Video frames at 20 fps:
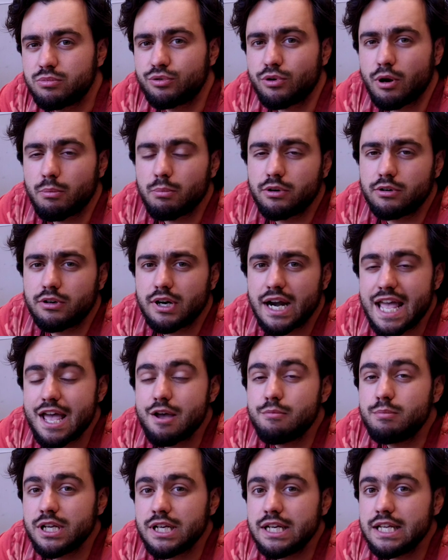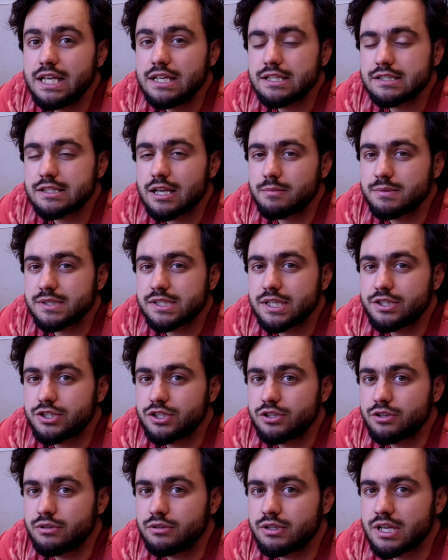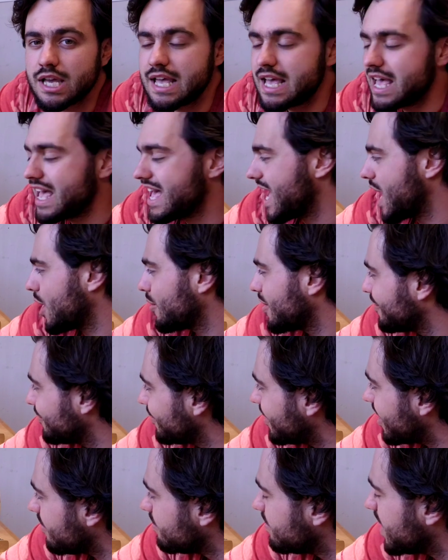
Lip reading: proper ebony substitute. However, I